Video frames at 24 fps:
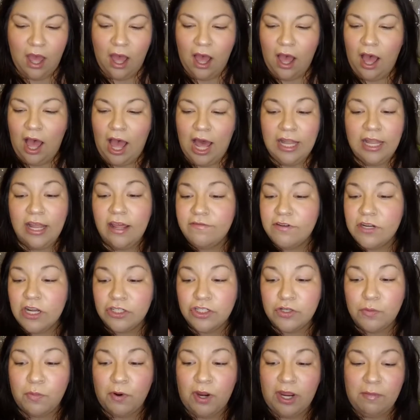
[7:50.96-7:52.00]
I love
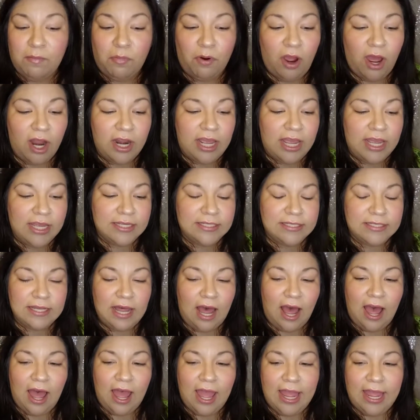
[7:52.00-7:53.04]
Dr. Brandt products.
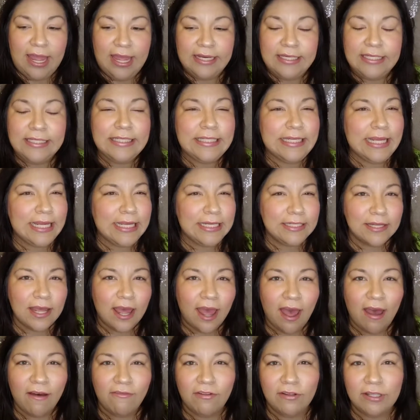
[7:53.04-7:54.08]
I tend to
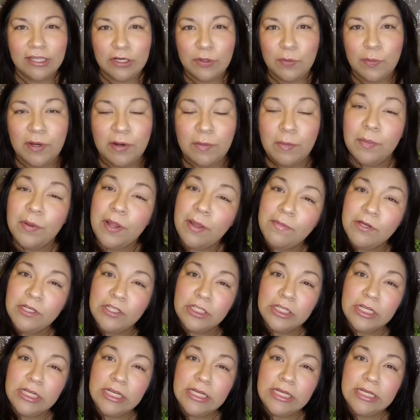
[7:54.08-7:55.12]
have a little bit of
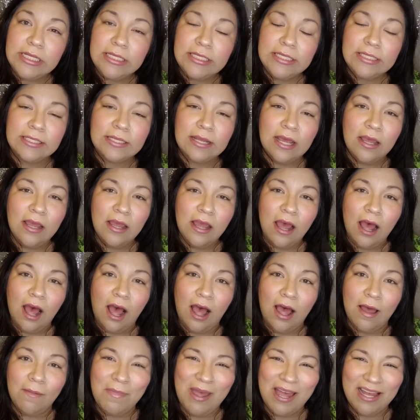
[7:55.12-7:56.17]
blemishes,
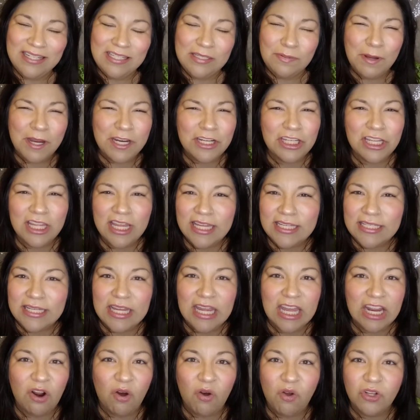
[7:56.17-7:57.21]
especially as I
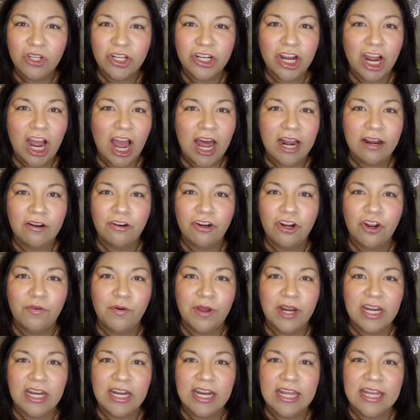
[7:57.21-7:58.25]
get older. I don't know
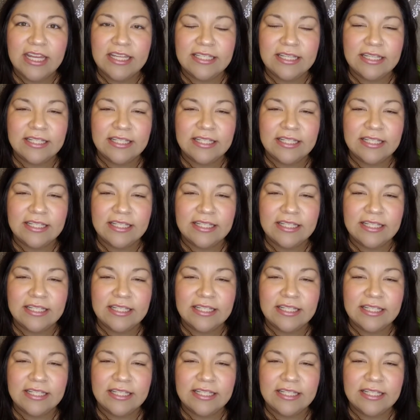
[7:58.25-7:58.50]
what it is.